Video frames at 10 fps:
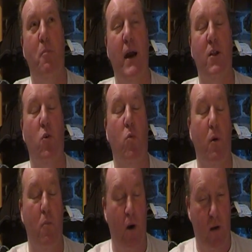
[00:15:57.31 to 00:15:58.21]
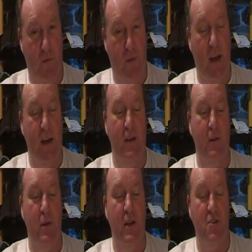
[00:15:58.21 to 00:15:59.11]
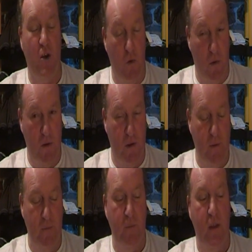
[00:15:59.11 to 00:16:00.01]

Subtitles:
that backed up what Margaret Fry had been told,